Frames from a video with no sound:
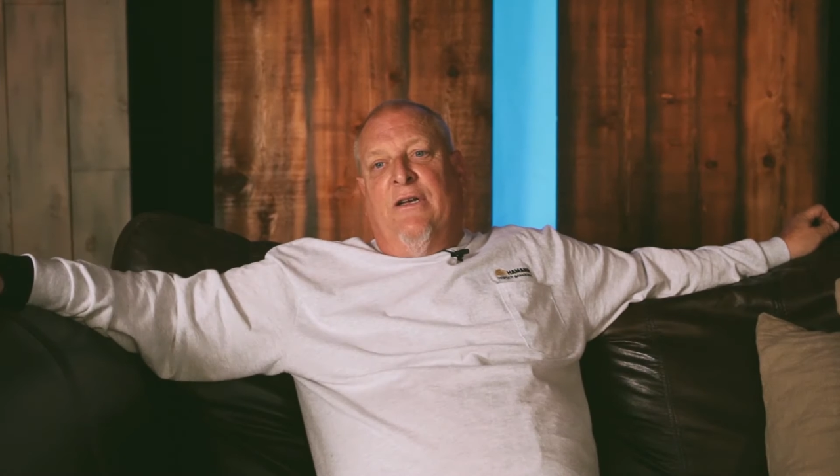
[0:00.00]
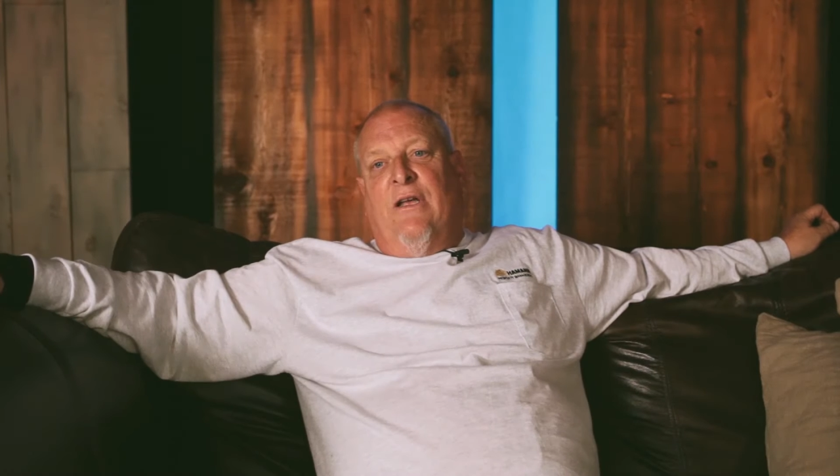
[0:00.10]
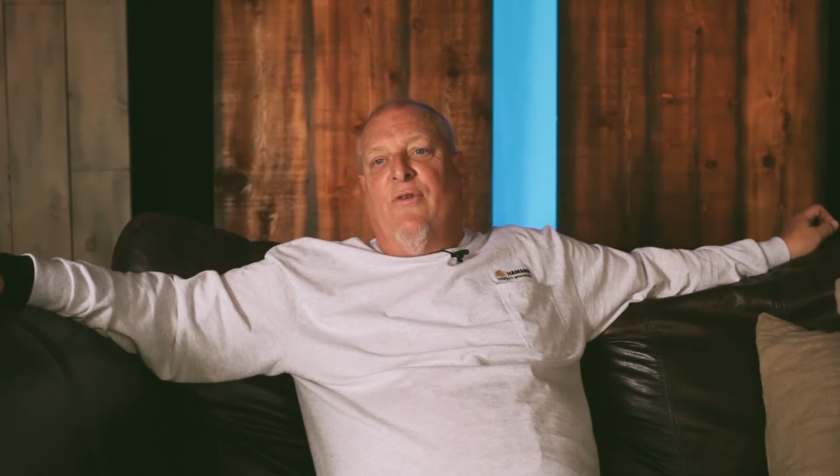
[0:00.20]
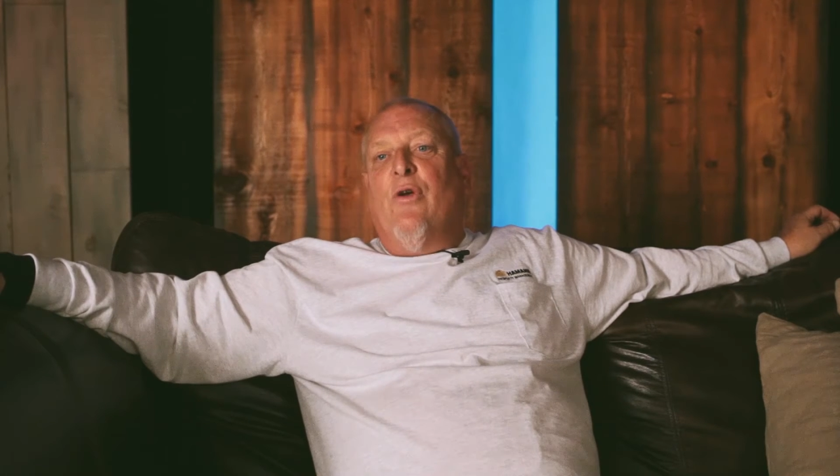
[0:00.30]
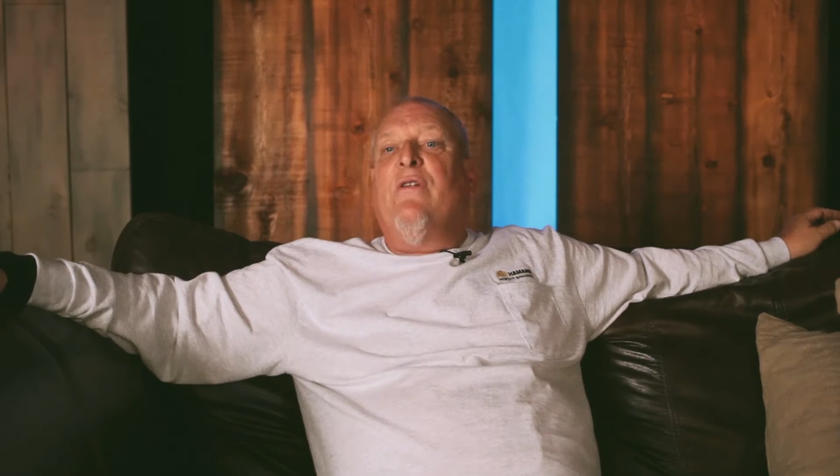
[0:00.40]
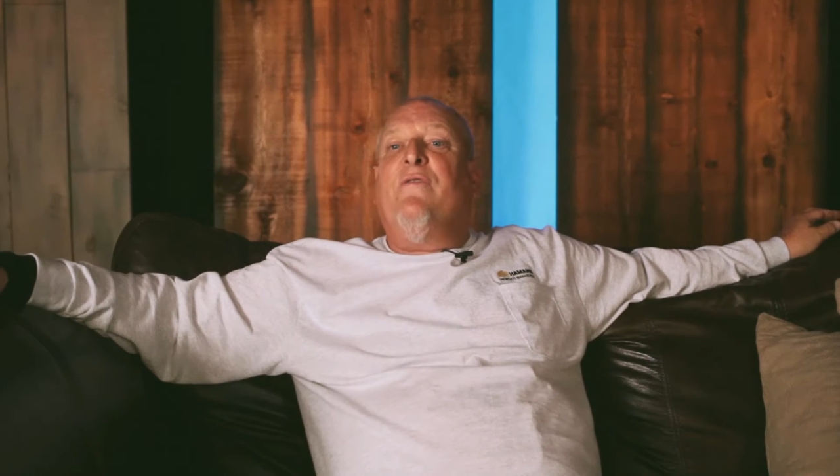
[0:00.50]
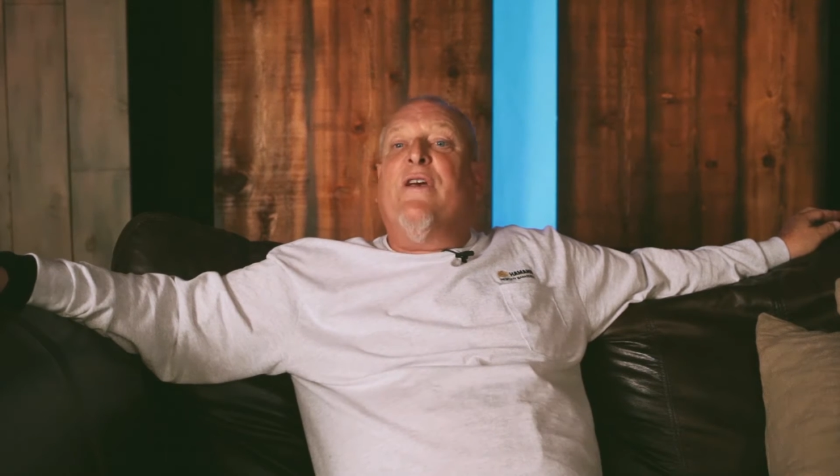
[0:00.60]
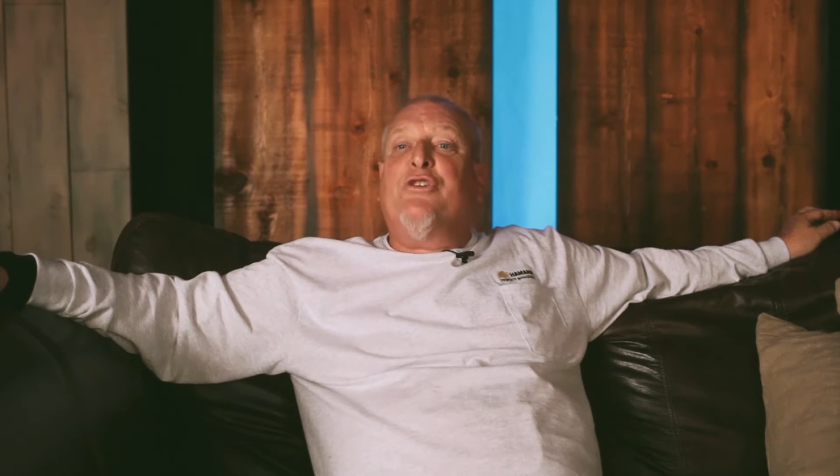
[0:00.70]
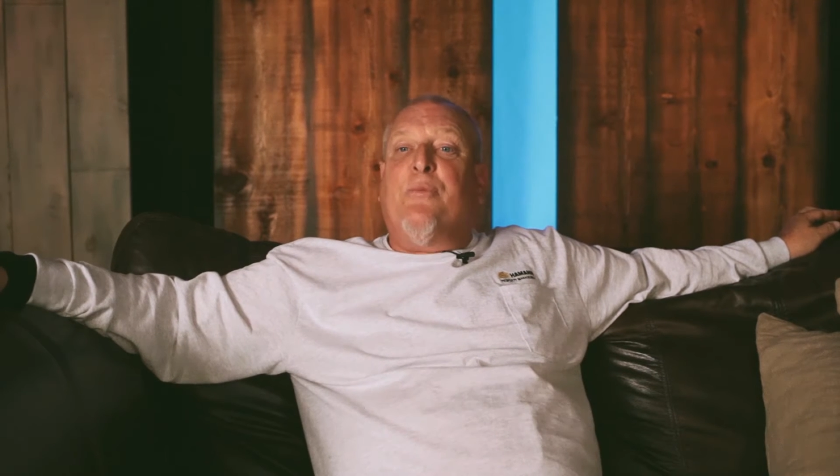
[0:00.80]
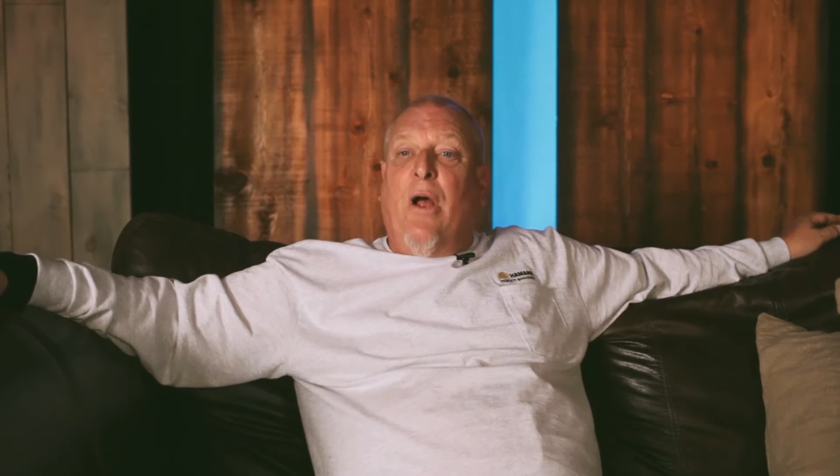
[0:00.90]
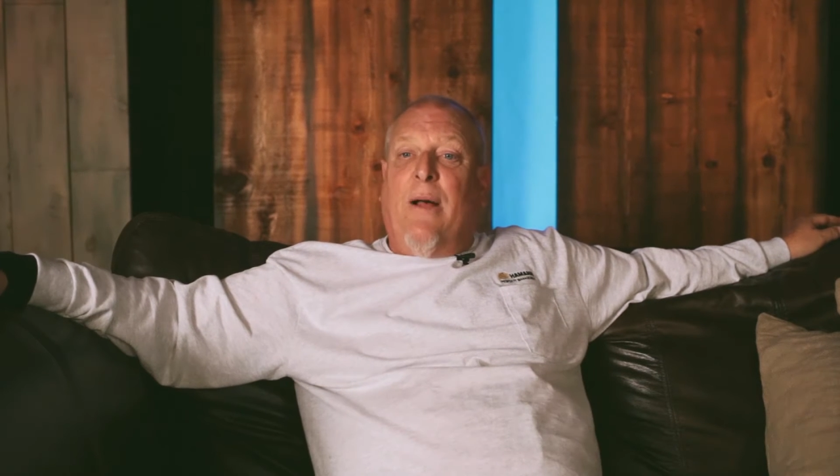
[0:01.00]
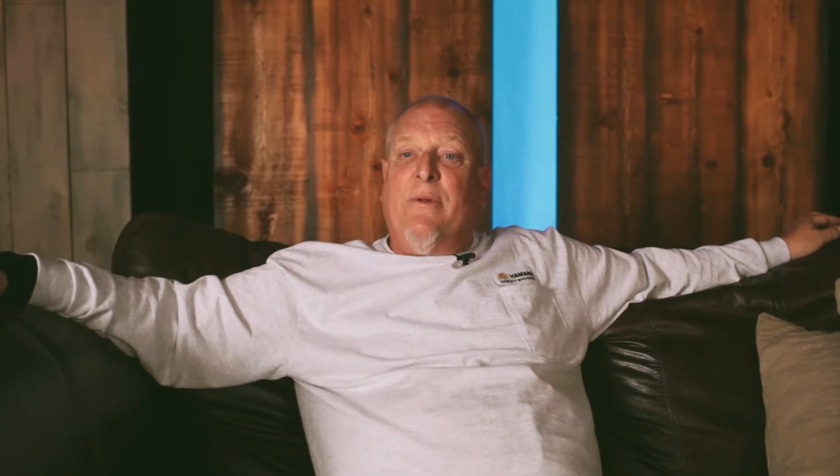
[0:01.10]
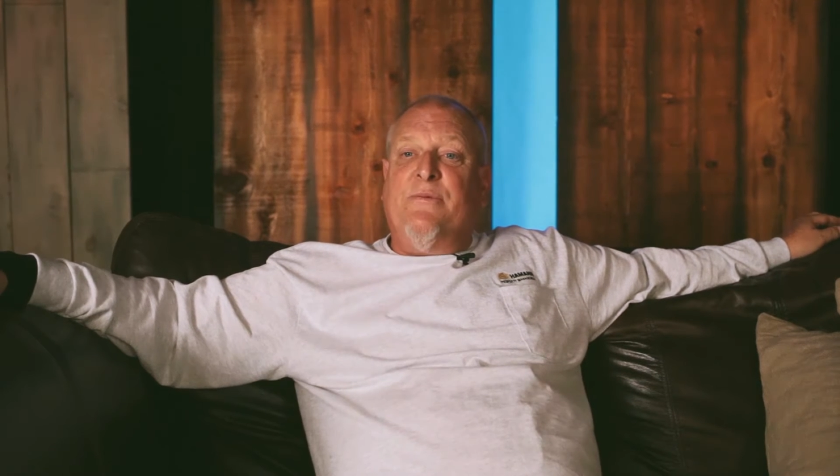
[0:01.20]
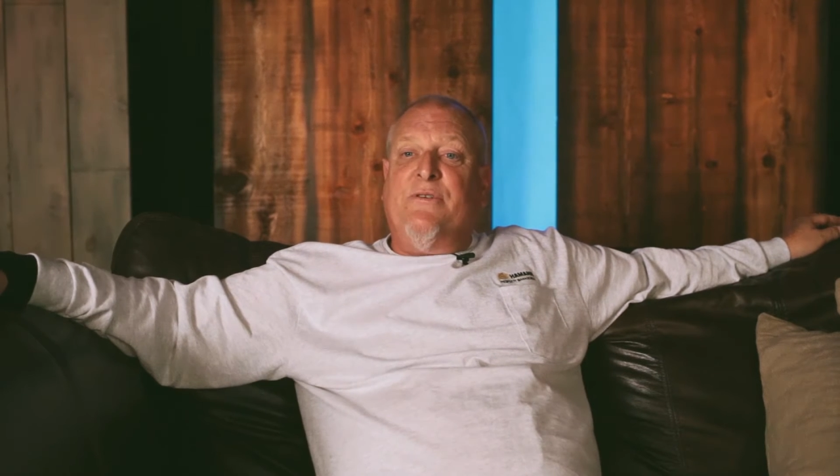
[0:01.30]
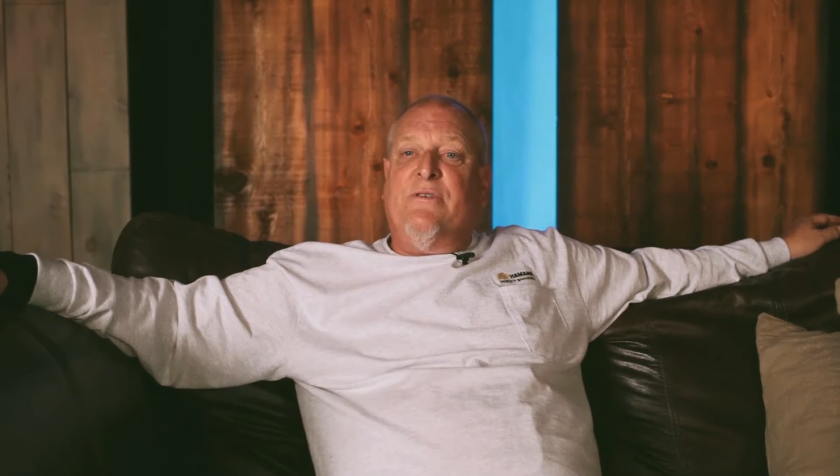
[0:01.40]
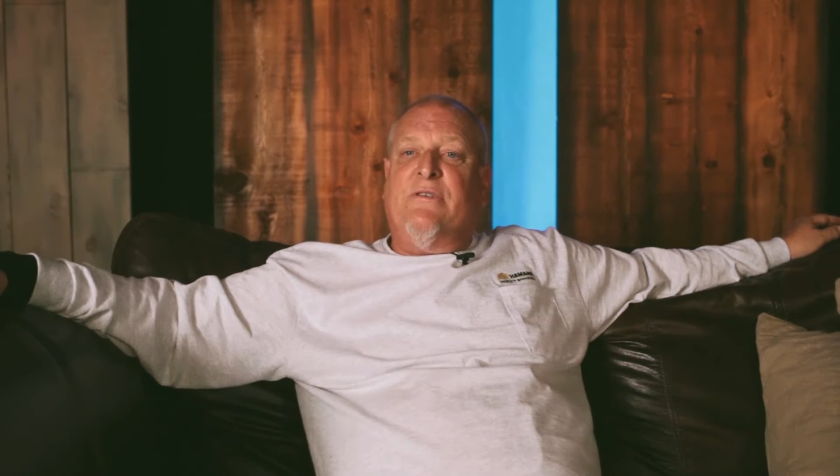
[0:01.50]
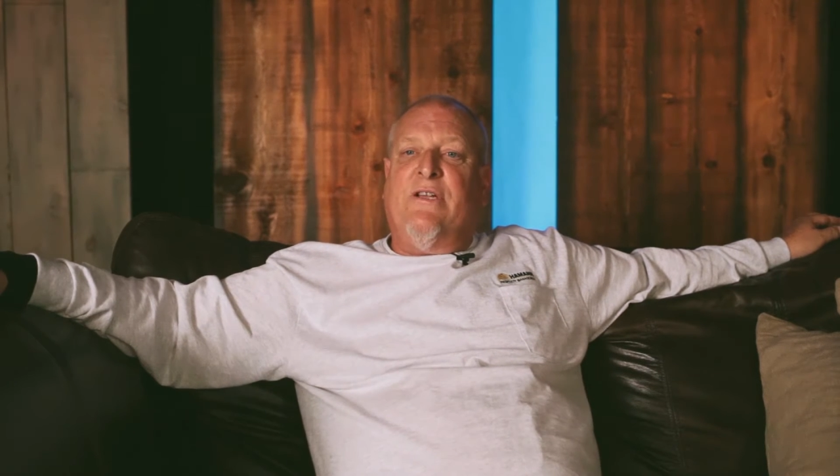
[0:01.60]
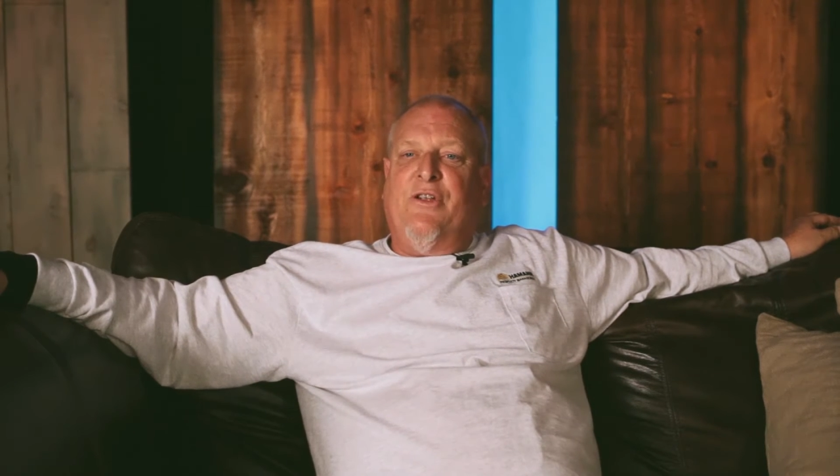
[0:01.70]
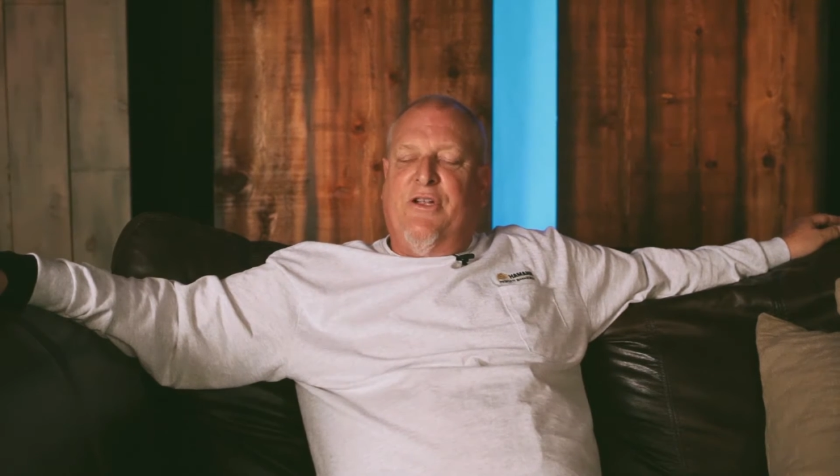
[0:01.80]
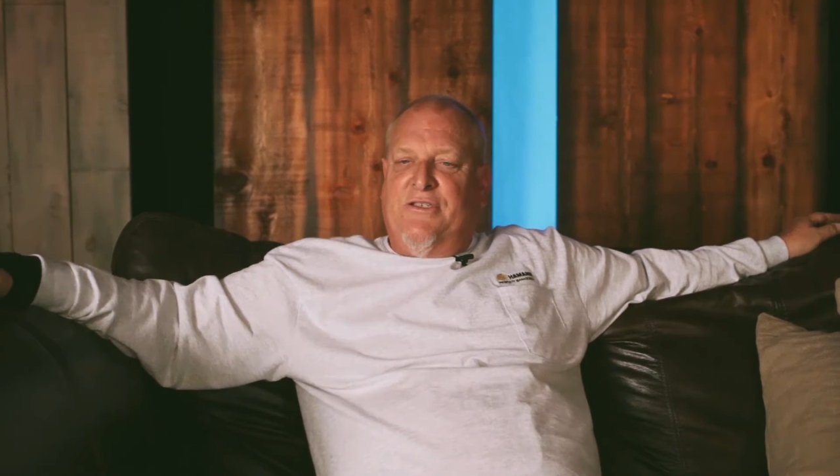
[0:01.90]
If you can fix your problems,
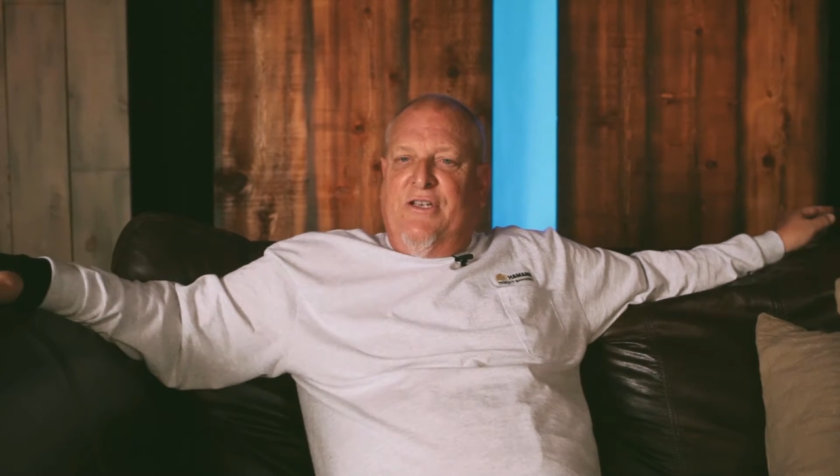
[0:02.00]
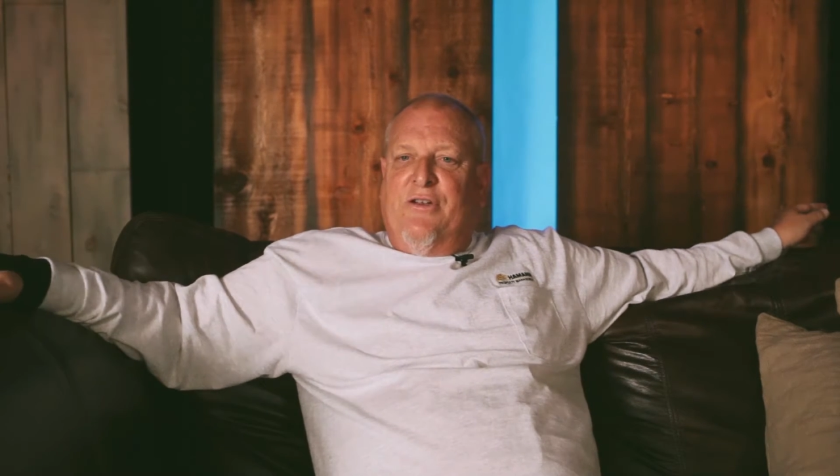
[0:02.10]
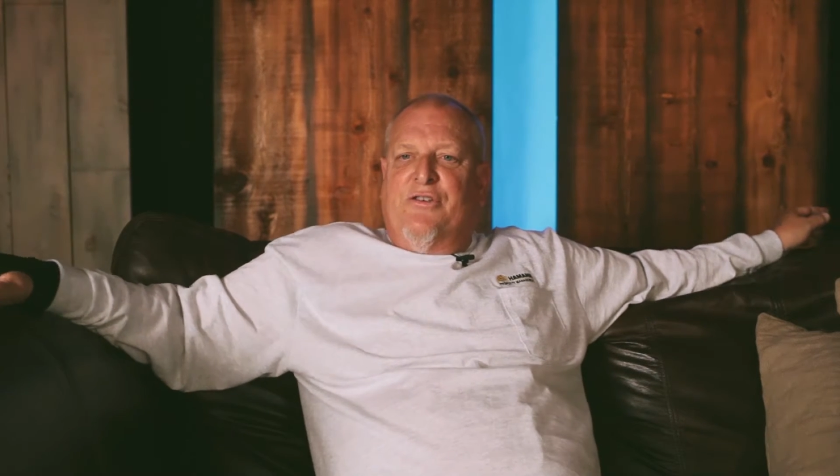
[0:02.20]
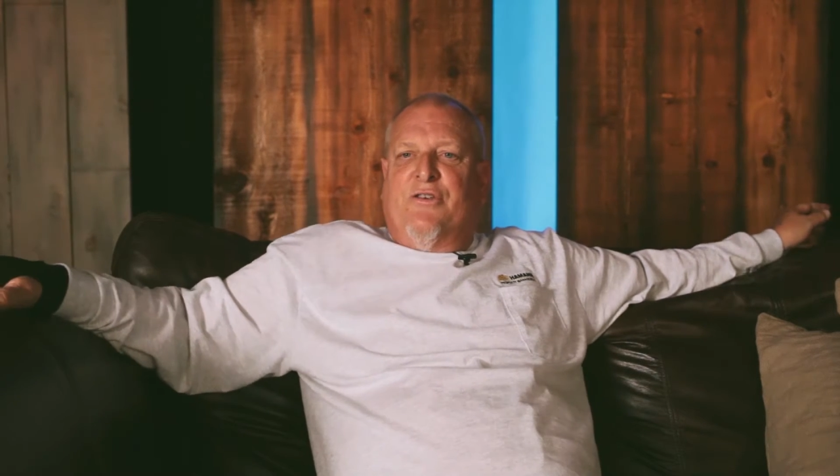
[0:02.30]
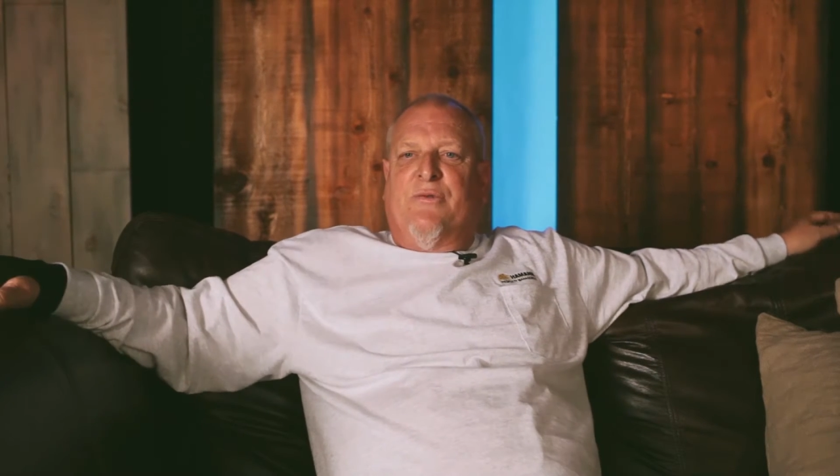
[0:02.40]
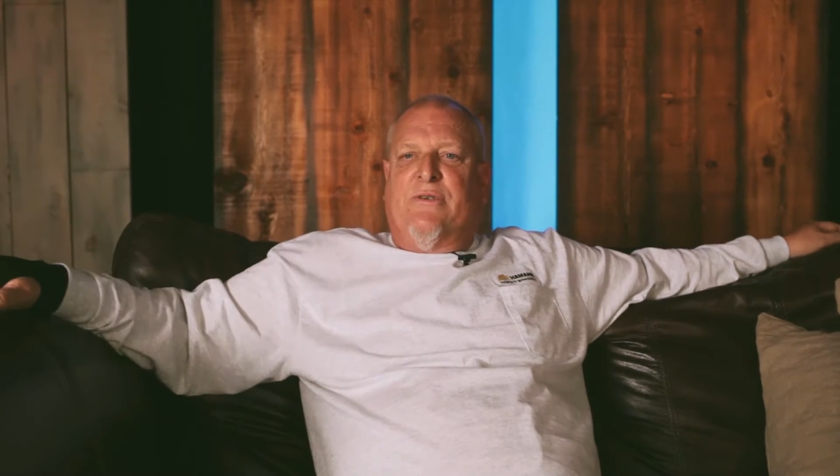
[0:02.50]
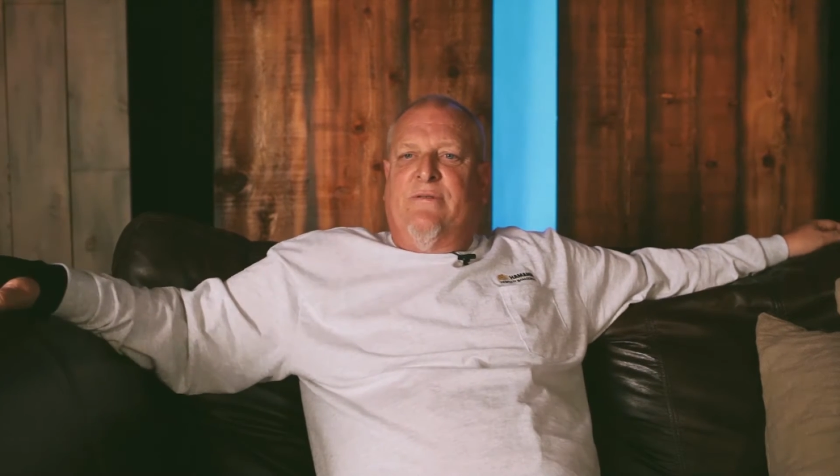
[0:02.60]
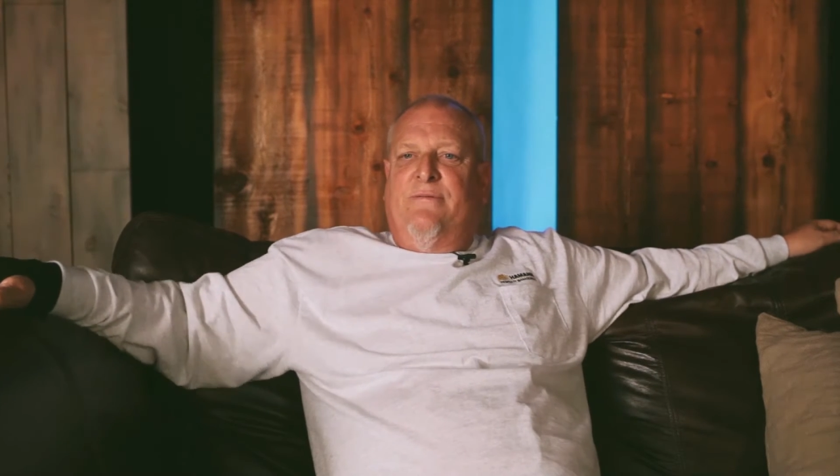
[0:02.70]
then you can see your children.